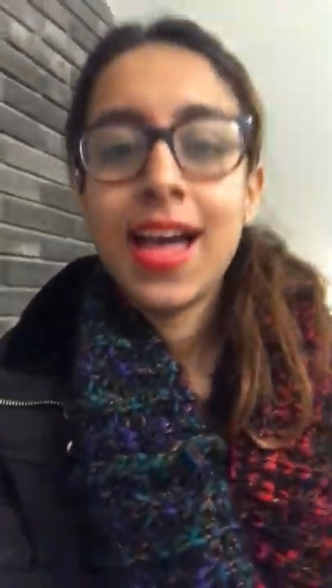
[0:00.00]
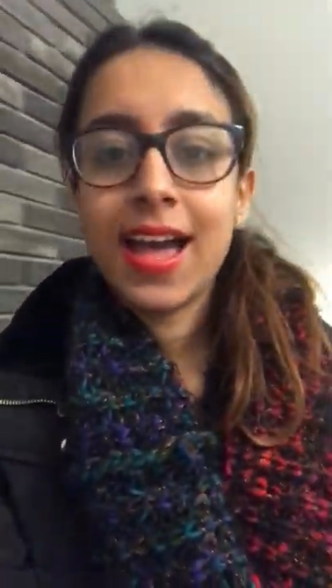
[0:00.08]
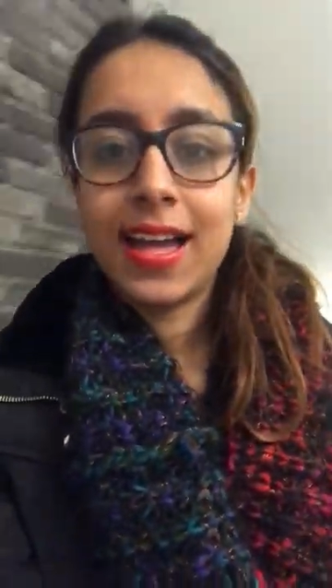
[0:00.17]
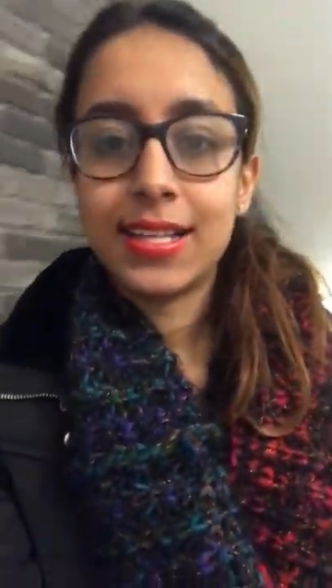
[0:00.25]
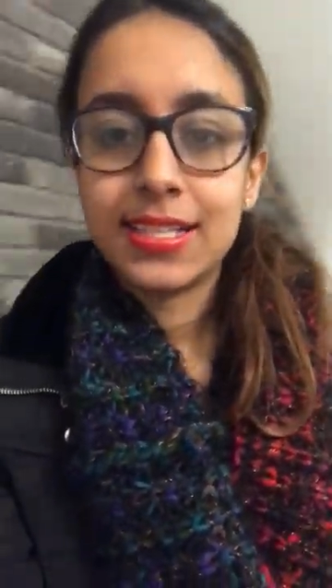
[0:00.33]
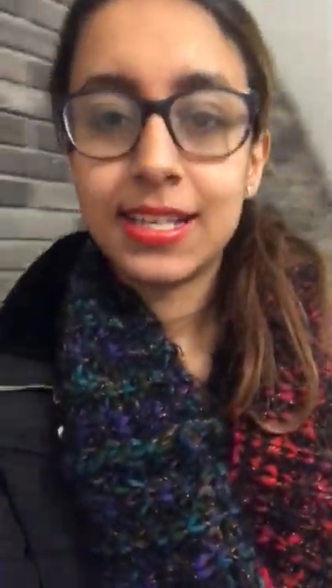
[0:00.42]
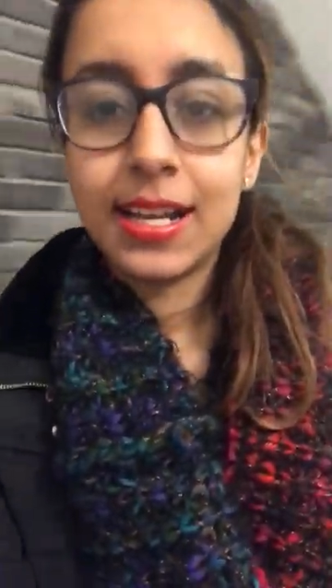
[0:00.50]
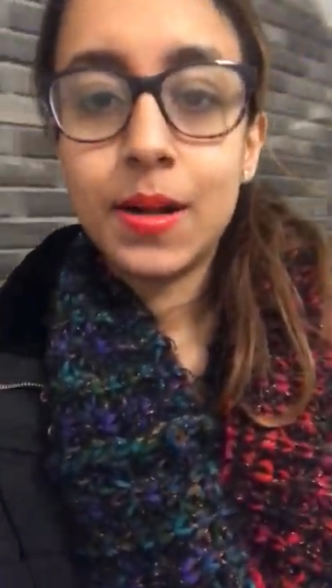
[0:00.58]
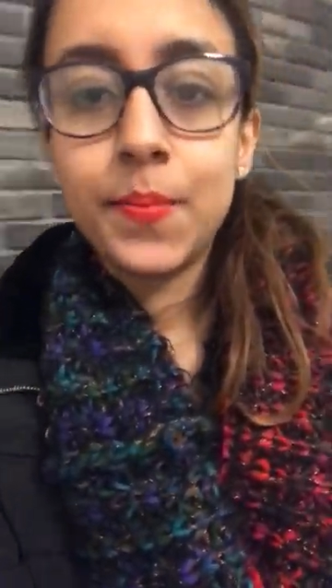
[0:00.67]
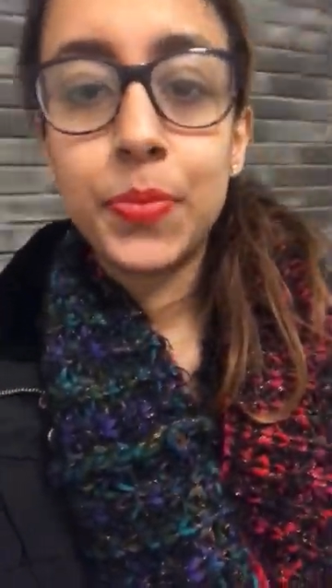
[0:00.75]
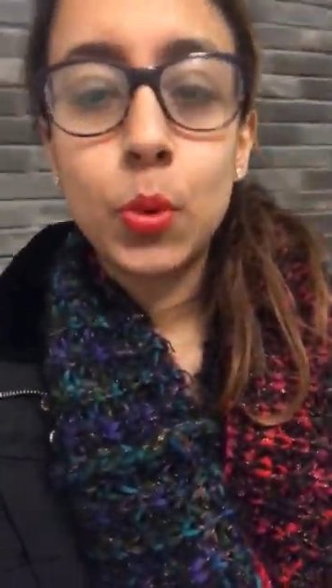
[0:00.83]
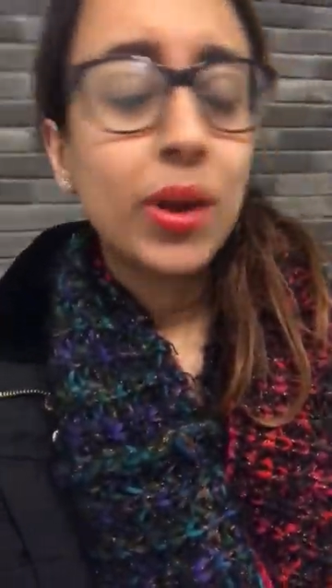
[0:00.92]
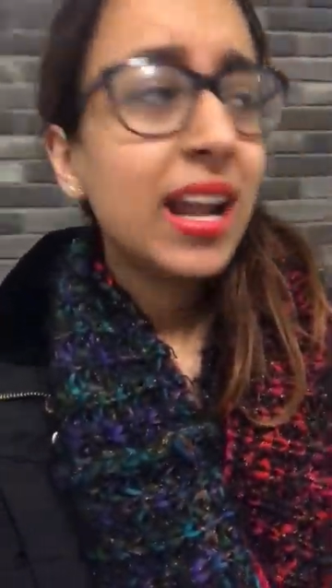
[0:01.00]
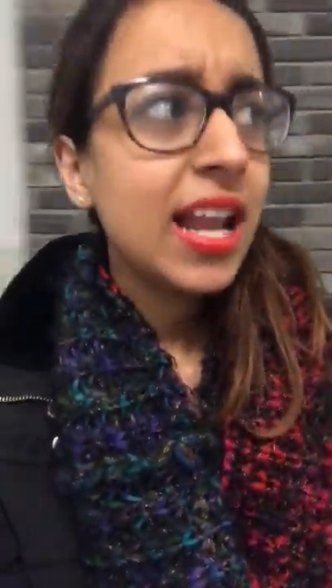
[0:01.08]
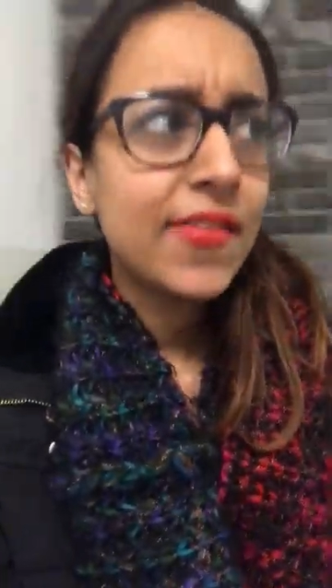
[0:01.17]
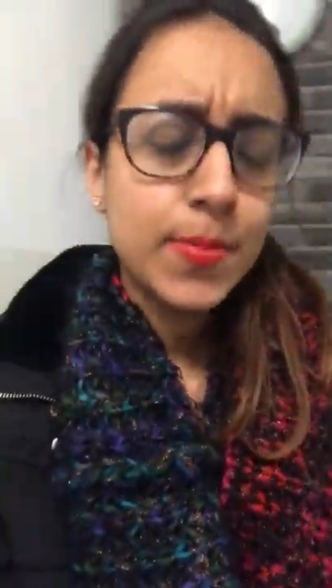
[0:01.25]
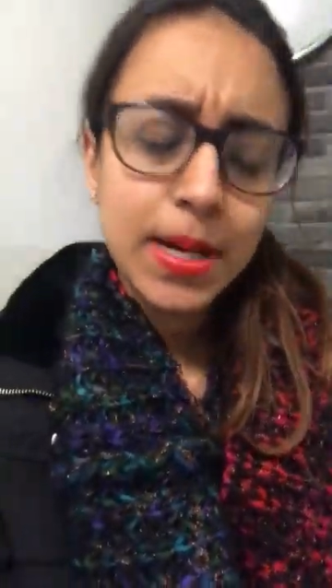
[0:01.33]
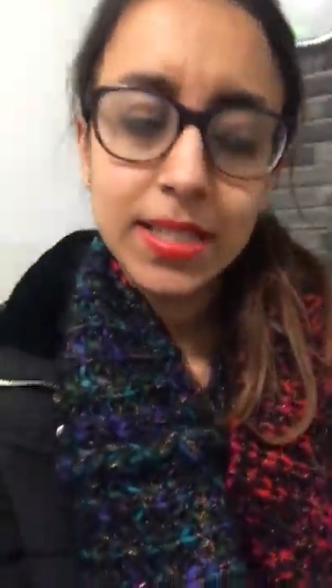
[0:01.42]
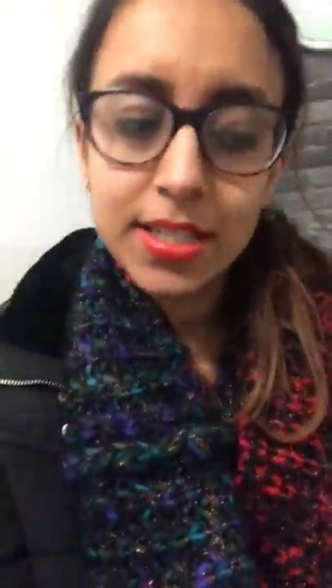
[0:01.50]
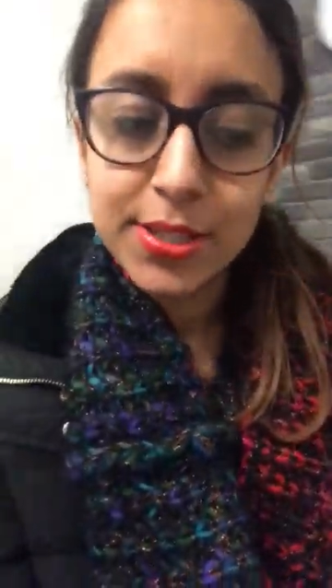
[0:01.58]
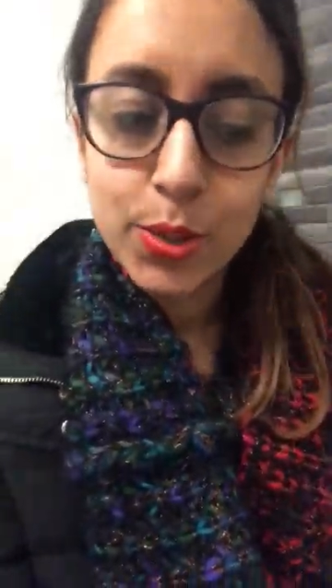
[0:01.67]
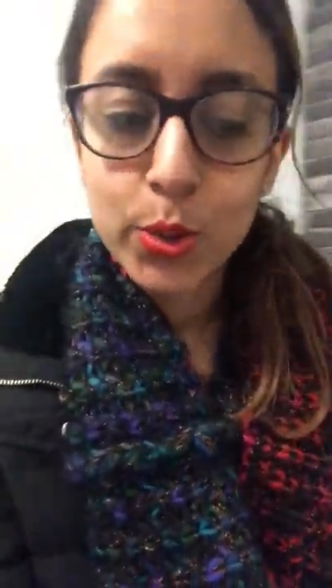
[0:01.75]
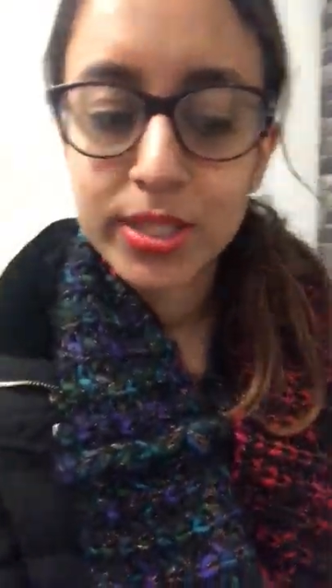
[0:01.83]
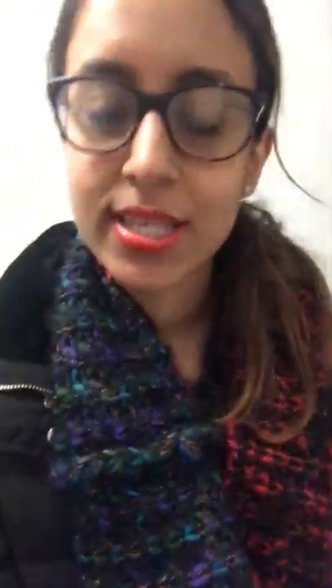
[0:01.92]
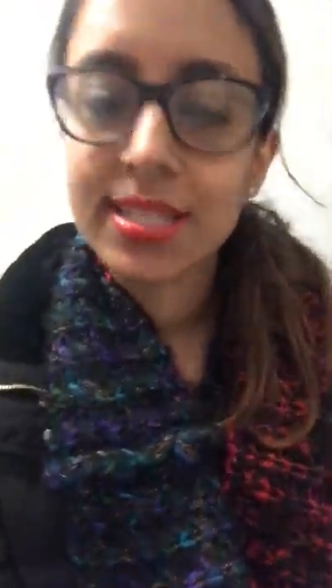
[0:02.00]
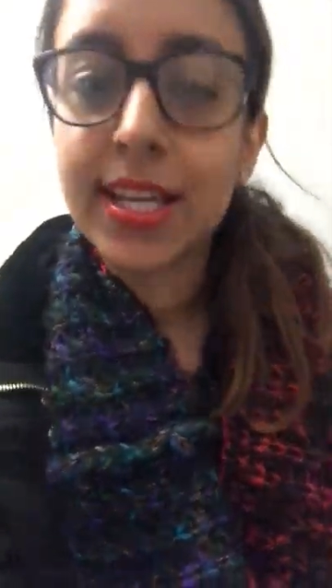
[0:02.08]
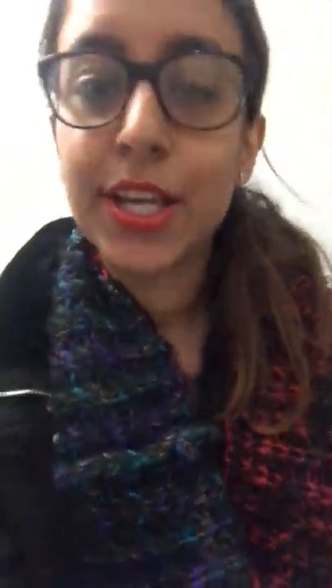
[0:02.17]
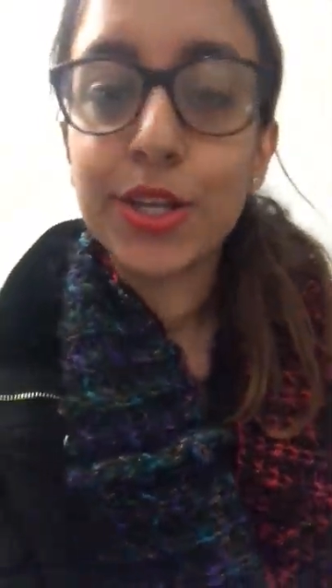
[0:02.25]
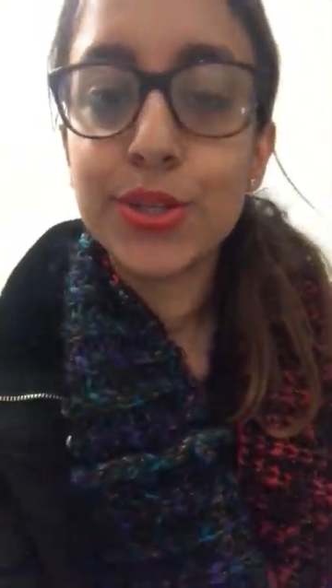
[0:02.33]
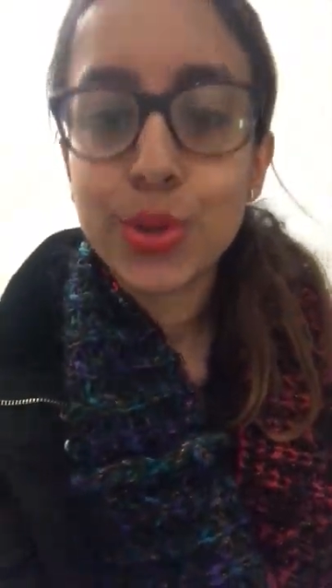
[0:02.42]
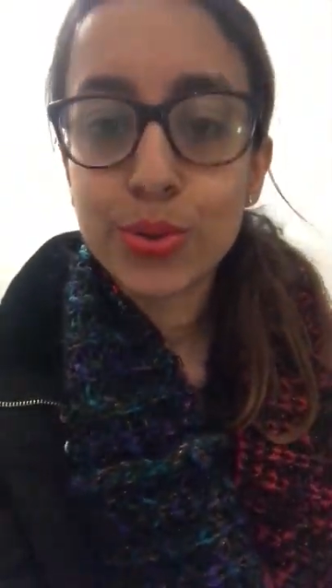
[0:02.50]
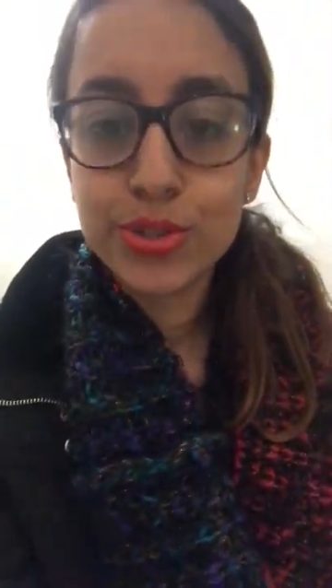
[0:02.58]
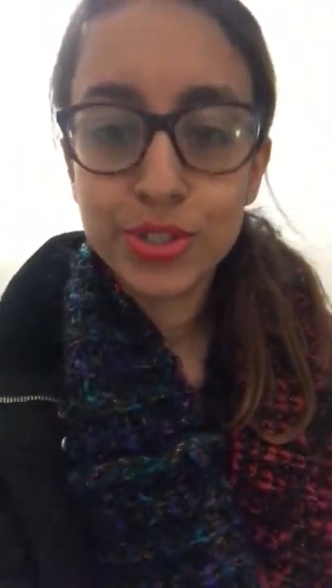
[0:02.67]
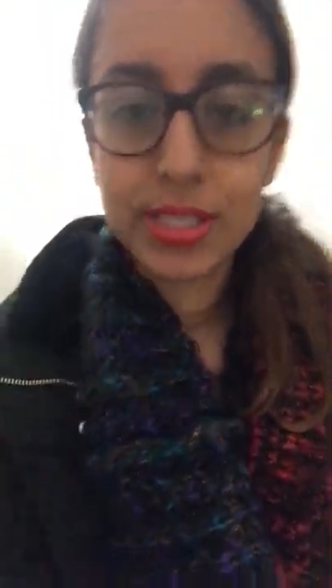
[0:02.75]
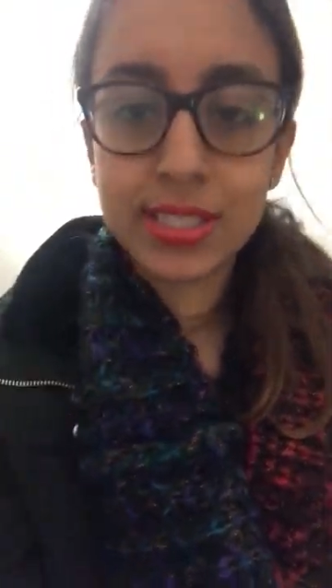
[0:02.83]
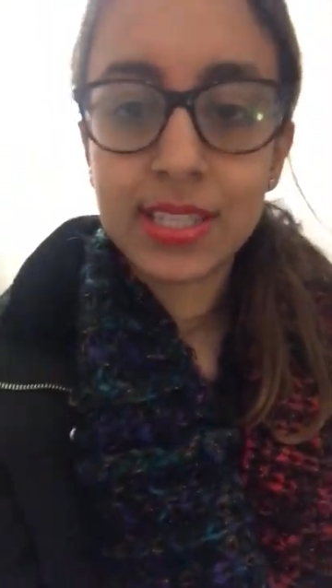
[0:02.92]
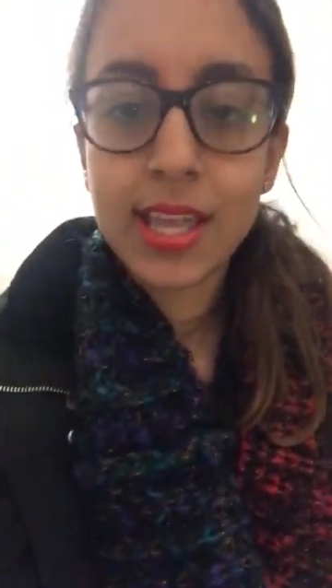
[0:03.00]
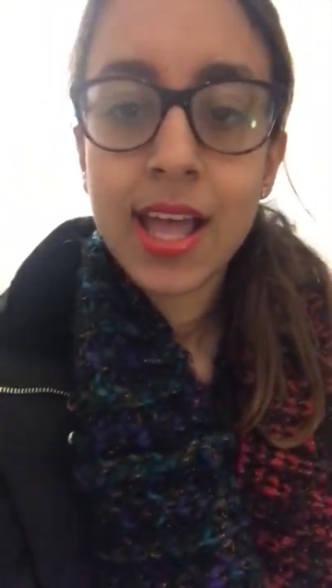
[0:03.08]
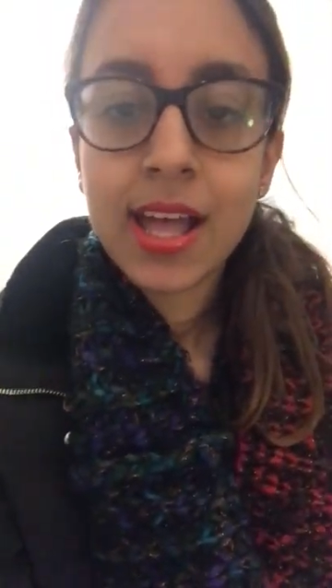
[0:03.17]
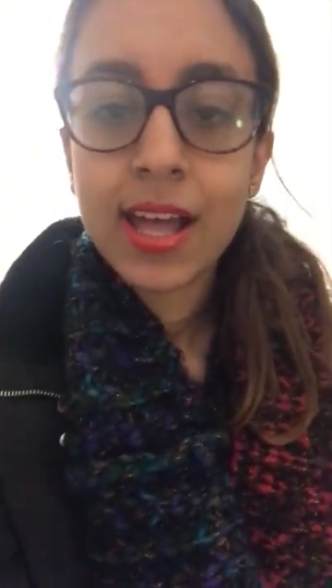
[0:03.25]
And what I love about this course is that you don't just